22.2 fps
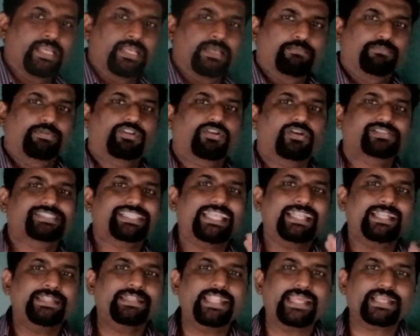because
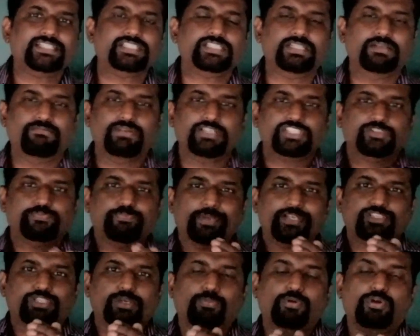index number
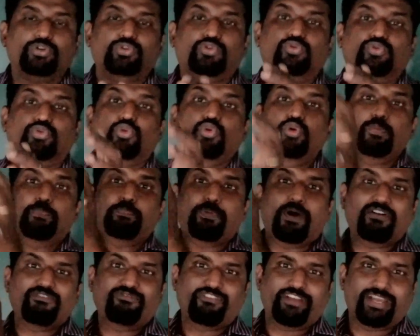speaks about group
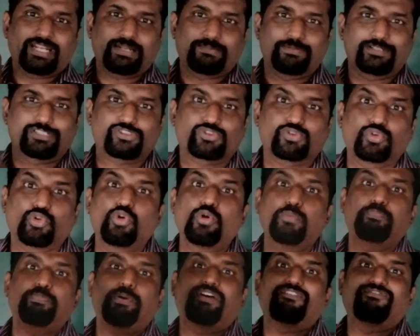of variables,
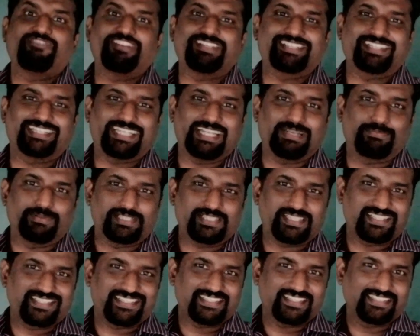group of
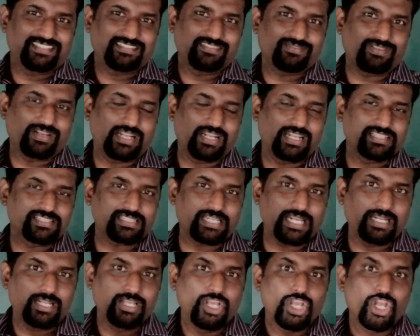vegetables. You
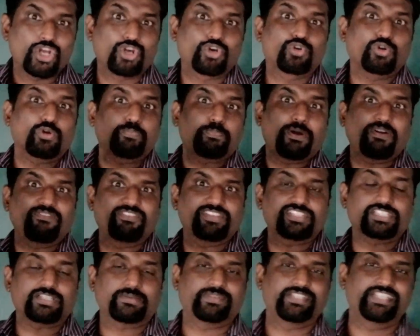understand? Group of
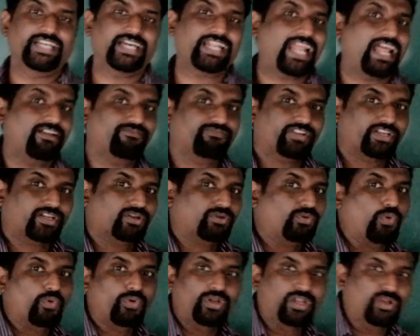vegetables. Here I have taken
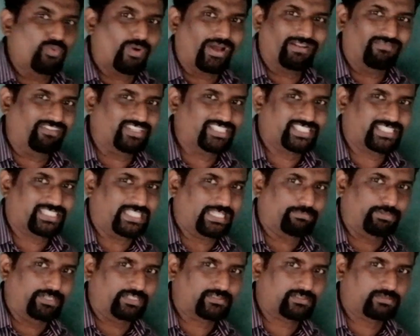only one
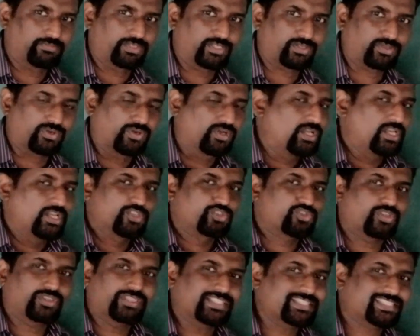vegetable, tomato.
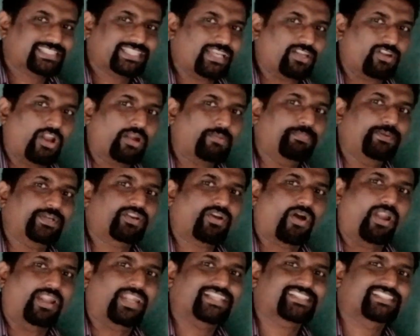So this cannot be
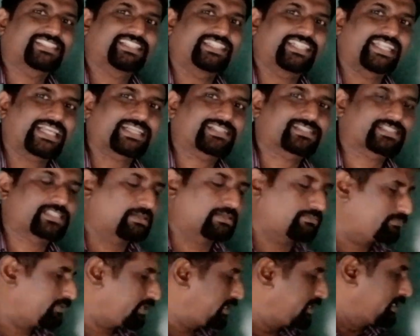called as an index
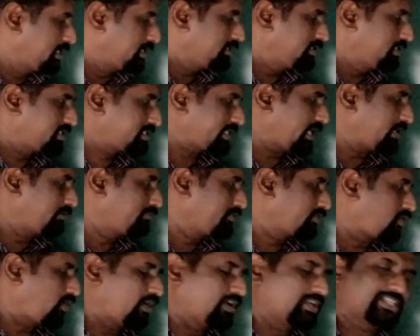number. This can be
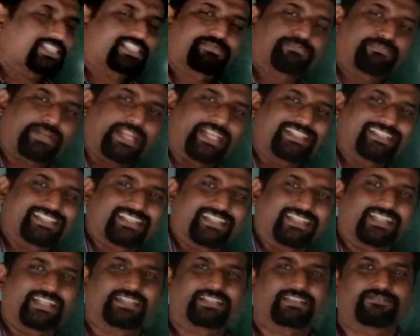called as price
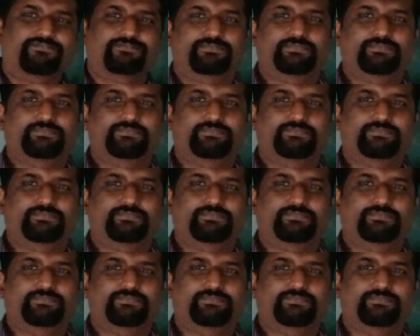relative.